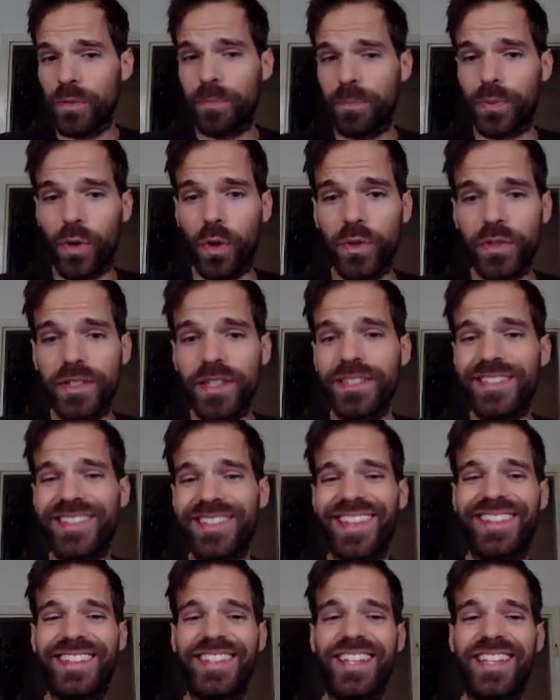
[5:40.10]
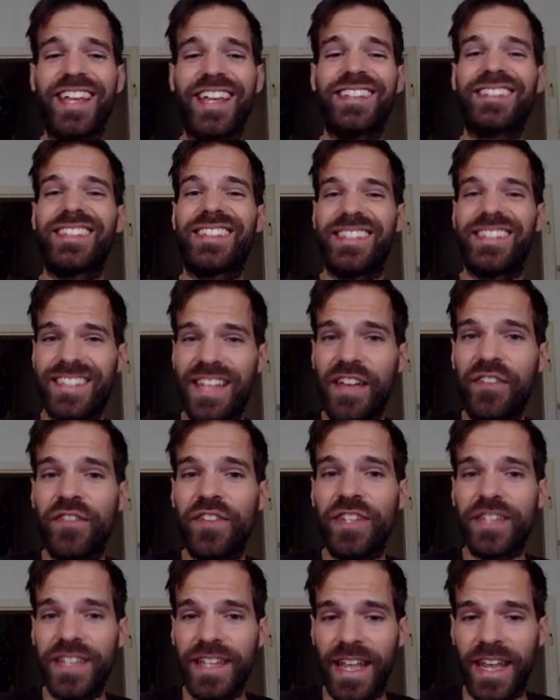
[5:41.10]
process that takes
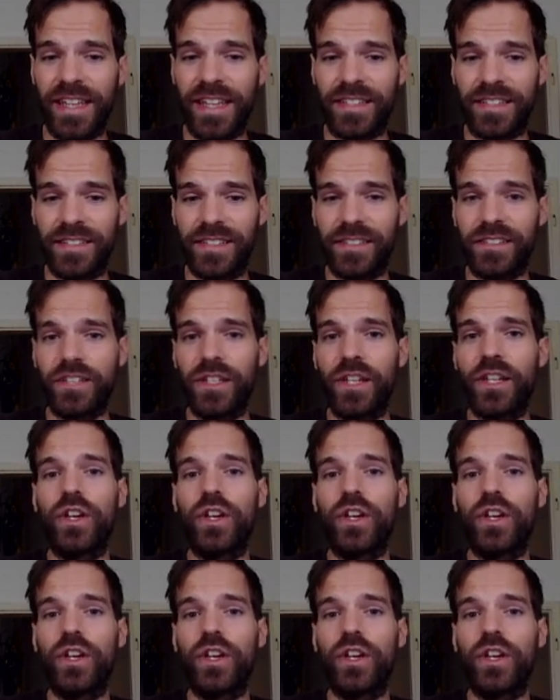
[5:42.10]
seven days.